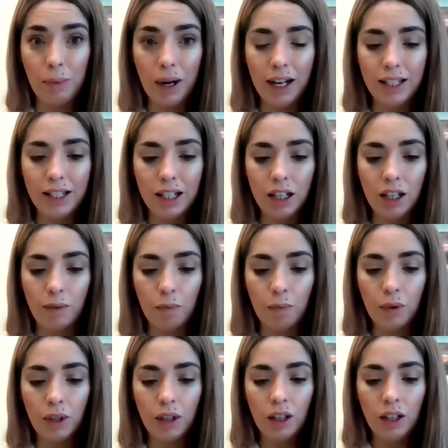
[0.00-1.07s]
surprise to him.
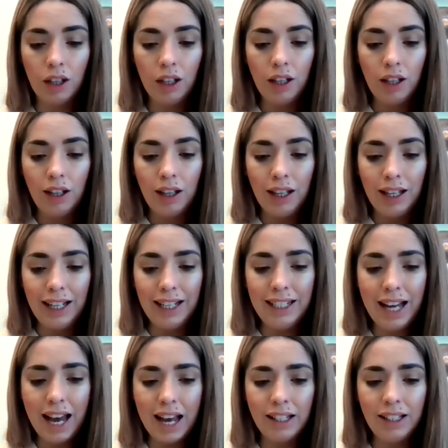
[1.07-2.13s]
He
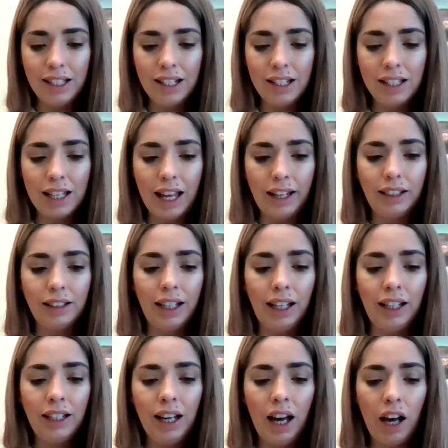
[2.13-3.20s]
tensed
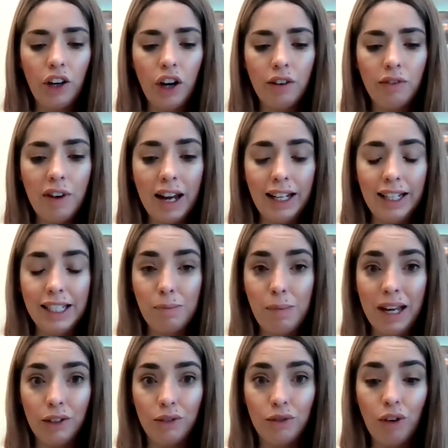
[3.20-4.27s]
slightly and got ready to
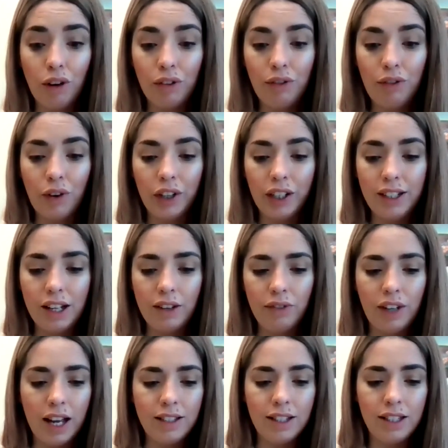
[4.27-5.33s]
make a run for it if
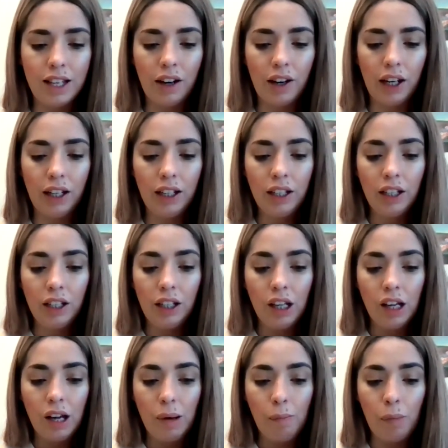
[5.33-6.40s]
necessary.
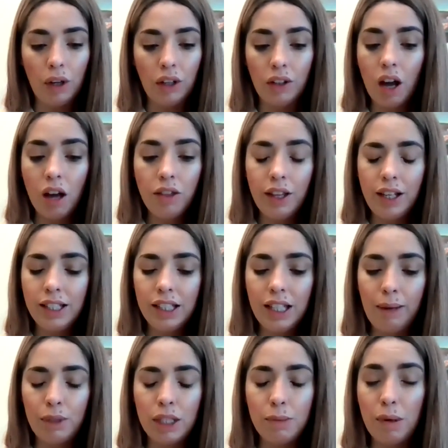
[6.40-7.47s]
Nothing
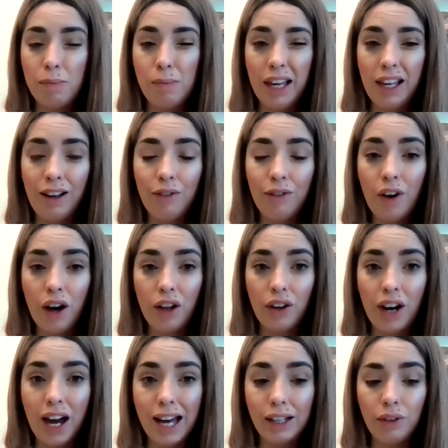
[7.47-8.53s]
seemed to be making
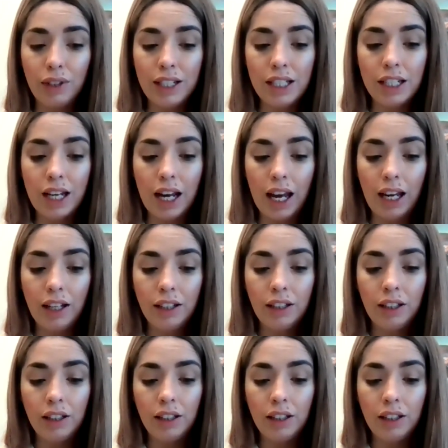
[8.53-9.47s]
Father angry today.